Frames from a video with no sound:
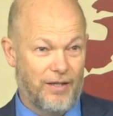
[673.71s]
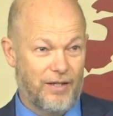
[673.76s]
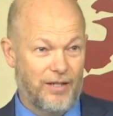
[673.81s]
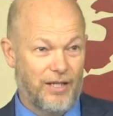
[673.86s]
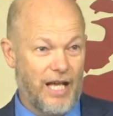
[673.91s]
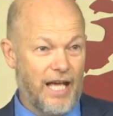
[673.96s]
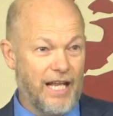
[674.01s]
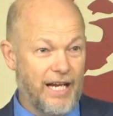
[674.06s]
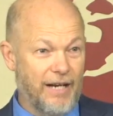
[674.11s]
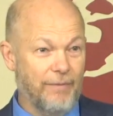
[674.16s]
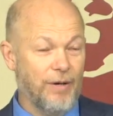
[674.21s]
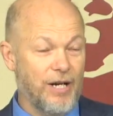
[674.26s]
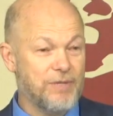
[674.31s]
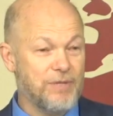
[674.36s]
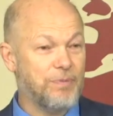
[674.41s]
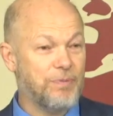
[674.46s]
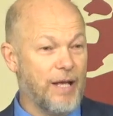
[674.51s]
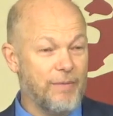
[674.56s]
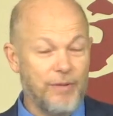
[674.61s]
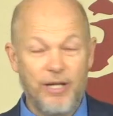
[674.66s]
And everybody's
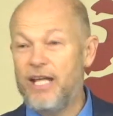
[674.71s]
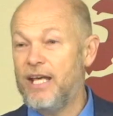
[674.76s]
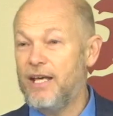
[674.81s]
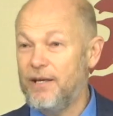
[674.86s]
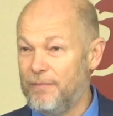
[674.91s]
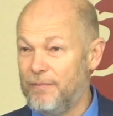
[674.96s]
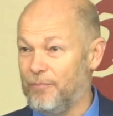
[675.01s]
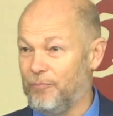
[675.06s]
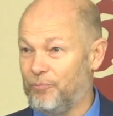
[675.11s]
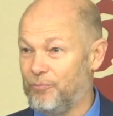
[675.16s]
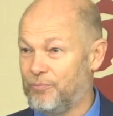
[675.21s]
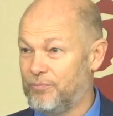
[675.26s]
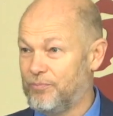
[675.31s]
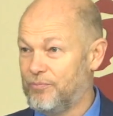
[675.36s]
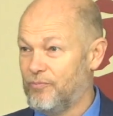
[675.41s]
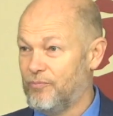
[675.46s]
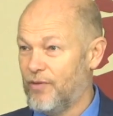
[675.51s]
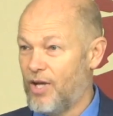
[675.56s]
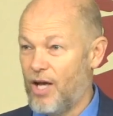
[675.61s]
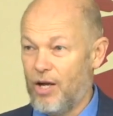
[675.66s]
blaming him.
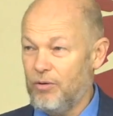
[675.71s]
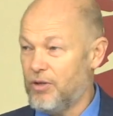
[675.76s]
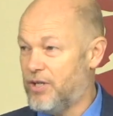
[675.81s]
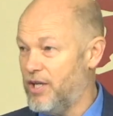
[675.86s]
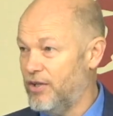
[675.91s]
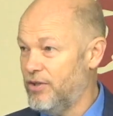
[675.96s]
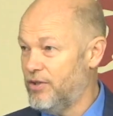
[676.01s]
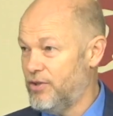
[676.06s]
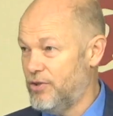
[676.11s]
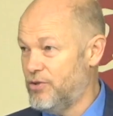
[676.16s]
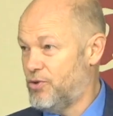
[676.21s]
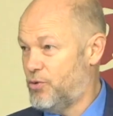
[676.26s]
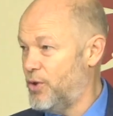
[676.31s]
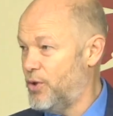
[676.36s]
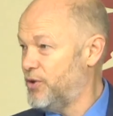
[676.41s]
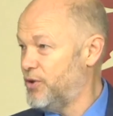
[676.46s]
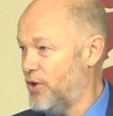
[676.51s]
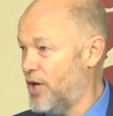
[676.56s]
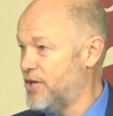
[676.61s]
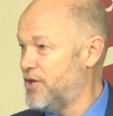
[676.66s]
I don't care. You quit
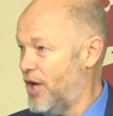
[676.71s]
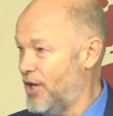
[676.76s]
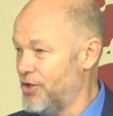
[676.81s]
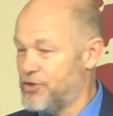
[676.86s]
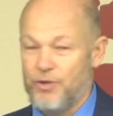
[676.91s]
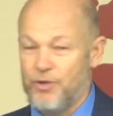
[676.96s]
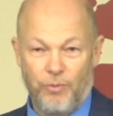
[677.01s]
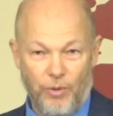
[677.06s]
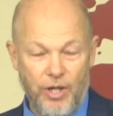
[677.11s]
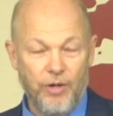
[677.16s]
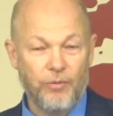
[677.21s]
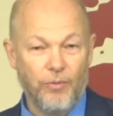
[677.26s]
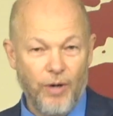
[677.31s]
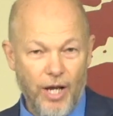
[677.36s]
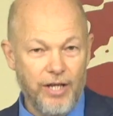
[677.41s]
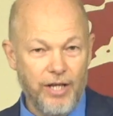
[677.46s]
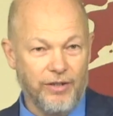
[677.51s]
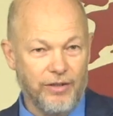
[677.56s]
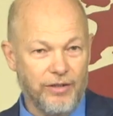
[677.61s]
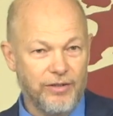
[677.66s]
your idolatry, we'll get
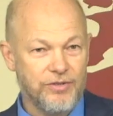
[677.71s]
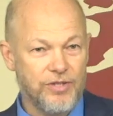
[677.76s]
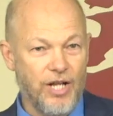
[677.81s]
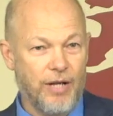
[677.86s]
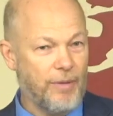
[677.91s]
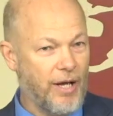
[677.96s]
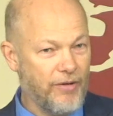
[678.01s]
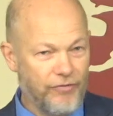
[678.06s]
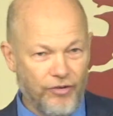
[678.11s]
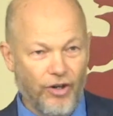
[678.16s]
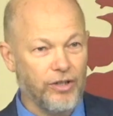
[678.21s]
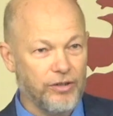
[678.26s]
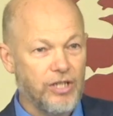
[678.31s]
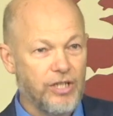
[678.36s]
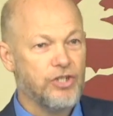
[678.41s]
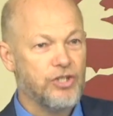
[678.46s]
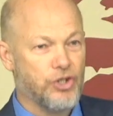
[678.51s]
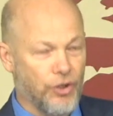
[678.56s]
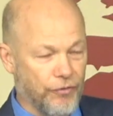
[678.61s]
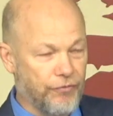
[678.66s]
rain. It's not my fault.
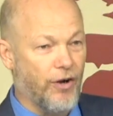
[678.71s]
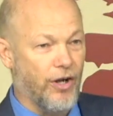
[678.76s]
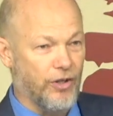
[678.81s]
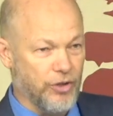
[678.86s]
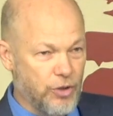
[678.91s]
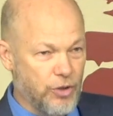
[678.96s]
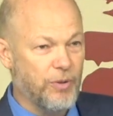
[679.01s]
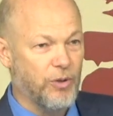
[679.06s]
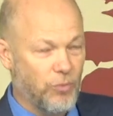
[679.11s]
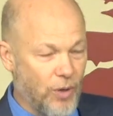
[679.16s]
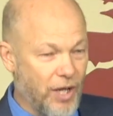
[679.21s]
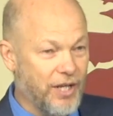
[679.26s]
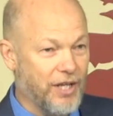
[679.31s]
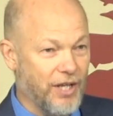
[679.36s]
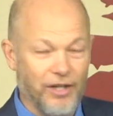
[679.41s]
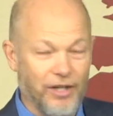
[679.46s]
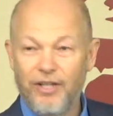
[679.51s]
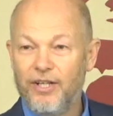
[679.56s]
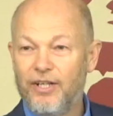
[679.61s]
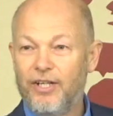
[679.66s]
It's your fault. You've been
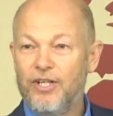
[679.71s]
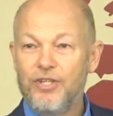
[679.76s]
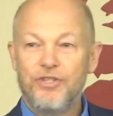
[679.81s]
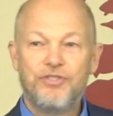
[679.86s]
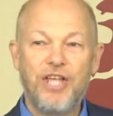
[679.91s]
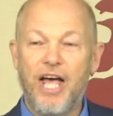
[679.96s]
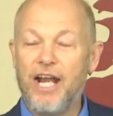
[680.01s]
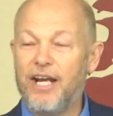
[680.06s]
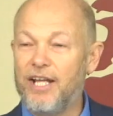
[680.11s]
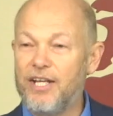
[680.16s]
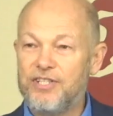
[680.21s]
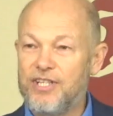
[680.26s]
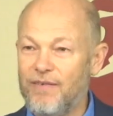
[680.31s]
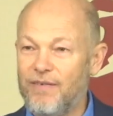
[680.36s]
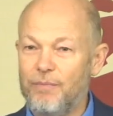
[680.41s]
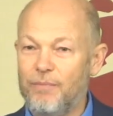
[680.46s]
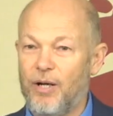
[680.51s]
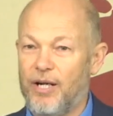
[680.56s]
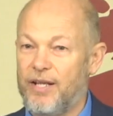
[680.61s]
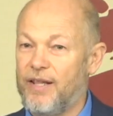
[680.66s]
wicked. Standing against
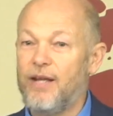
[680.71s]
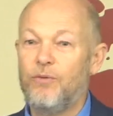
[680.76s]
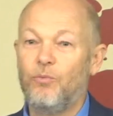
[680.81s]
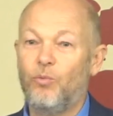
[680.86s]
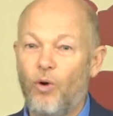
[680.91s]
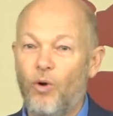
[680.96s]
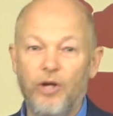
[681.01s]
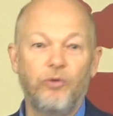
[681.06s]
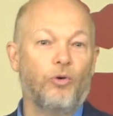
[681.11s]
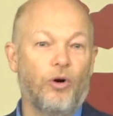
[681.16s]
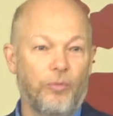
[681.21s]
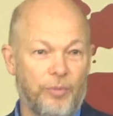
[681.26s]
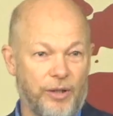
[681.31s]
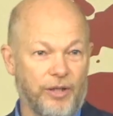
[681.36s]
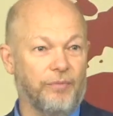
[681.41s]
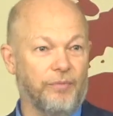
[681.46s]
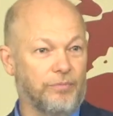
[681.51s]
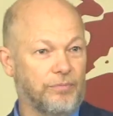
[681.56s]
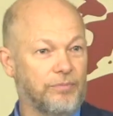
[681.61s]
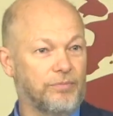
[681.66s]
everybody. Then one
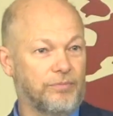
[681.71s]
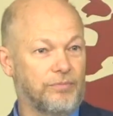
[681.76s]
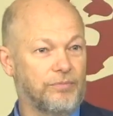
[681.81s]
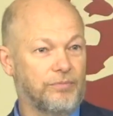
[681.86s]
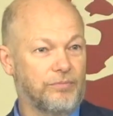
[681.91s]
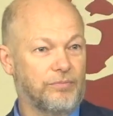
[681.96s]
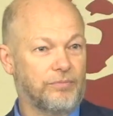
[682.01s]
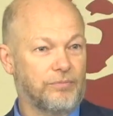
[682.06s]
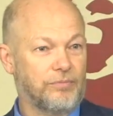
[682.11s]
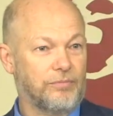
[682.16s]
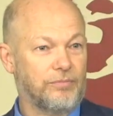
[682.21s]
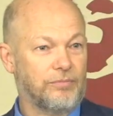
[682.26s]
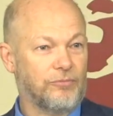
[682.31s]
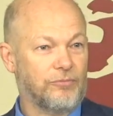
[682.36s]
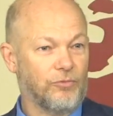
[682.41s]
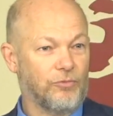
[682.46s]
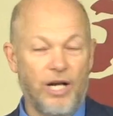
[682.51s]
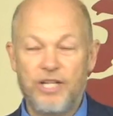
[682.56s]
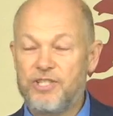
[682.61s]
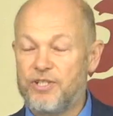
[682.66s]
woman
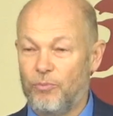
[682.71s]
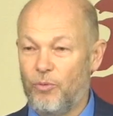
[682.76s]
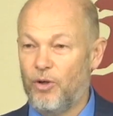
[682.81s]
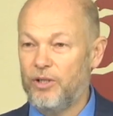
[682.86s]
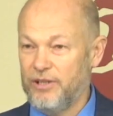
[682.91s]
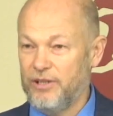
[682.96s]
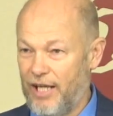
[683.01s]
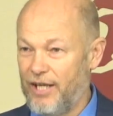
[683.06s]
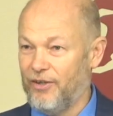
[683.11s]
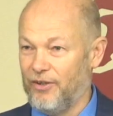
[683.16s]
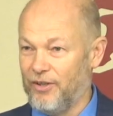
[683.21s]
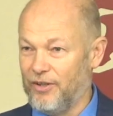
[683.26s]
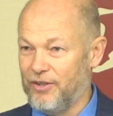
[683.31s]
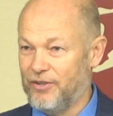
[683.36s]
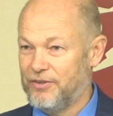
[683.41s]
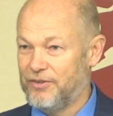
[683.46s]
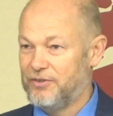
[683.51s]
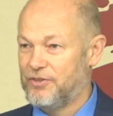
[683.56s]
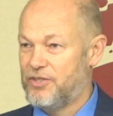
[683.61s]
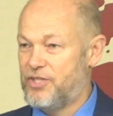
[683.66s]
writes him one letter.
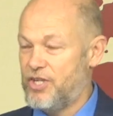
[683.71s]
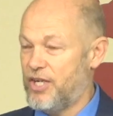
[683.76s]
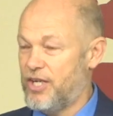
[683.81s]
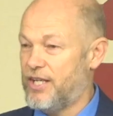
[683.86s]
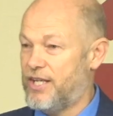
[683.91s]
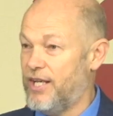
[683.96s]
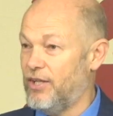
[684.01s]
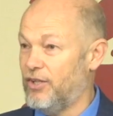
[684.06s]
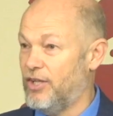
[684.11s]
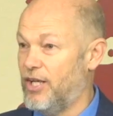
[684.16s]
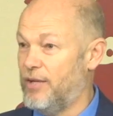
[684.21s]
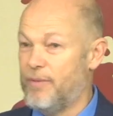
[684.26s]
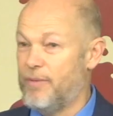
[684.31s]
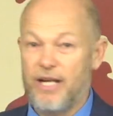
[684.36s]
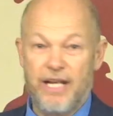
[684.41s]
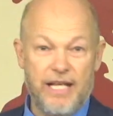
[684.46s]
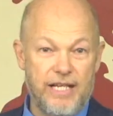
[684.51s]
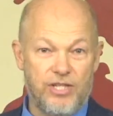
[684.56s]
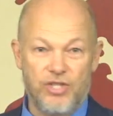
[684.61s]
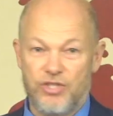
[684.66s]
She's going to kill him. And
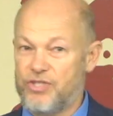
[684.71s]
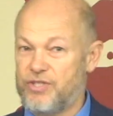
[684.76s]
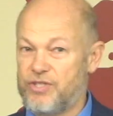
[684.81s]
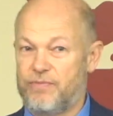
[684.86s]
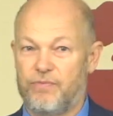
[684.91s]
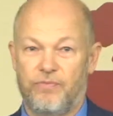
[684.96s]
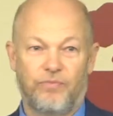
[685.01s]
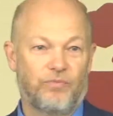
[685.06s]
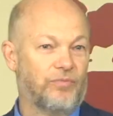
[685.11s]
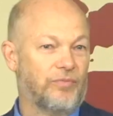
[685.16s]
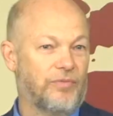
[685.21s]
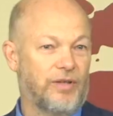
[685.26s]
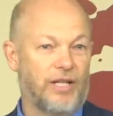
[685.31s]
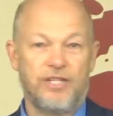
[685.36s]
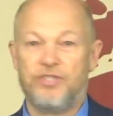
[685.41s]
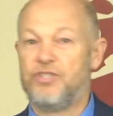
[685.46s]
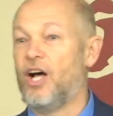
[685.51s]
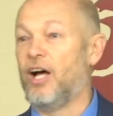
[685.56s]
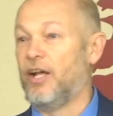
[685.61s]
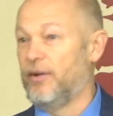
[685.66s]
he's
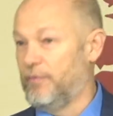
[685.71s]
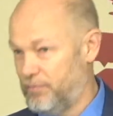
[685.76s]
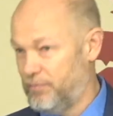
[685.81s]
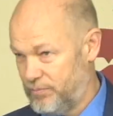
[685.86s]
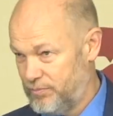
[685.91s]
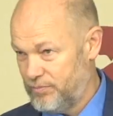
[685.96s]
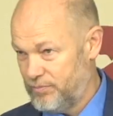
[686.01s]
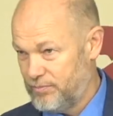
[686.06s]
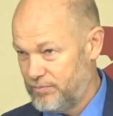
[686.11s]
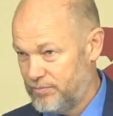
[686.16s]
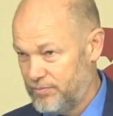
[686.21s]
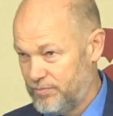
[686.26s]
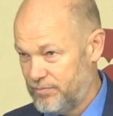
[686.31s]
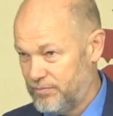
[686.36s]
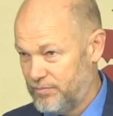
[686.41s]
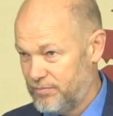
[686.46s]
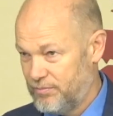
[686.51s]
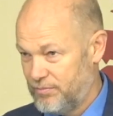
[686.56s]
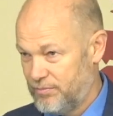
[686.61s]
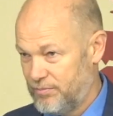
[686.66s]
done.
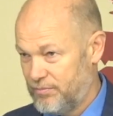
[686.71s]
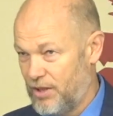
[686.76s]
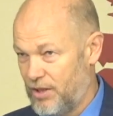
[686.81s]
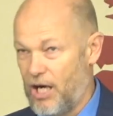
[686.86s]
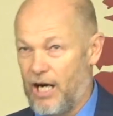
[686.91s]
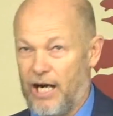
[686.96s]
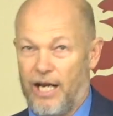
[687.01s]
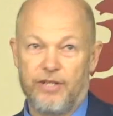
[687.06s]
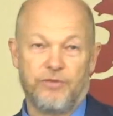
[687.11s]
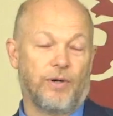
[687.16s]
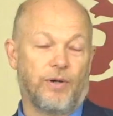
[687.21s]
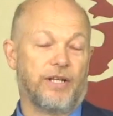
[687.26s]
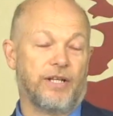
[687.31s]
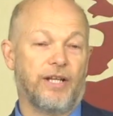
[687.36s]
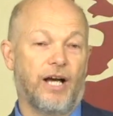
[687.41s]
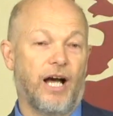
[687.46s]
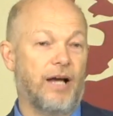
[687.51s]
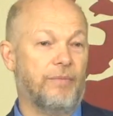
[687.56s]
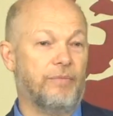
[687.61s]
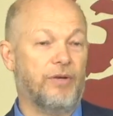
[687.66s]
All right, I just want to die.
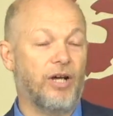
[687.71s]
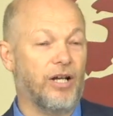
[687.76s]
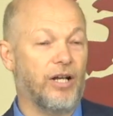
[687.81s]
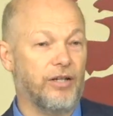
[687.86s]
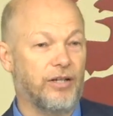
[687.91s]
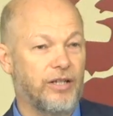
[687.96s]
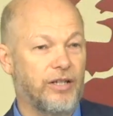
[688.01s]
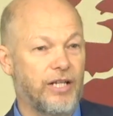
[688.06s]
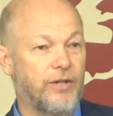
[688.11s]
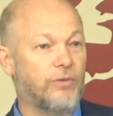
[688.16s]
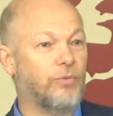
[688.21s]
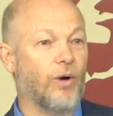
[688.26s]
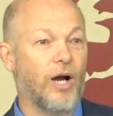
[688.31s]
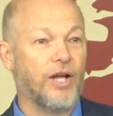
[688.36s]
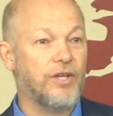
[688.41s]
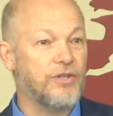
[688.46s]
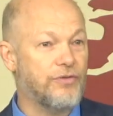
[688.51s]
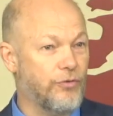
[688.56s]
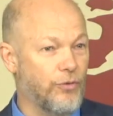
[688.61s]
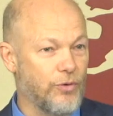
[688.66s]
I'm done. He
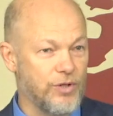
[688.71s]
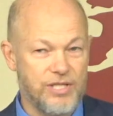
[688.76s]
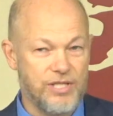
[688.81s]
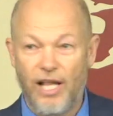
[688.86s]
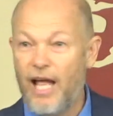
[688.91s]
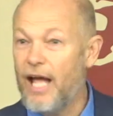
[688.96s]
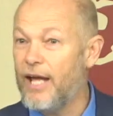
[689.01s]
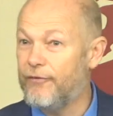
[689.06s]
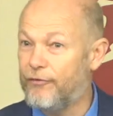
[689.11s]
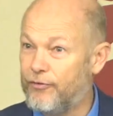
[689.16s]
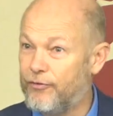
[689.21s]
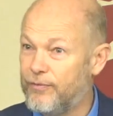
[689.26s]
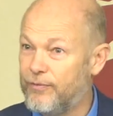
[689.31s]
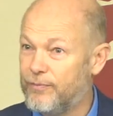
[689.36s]
runs for his life.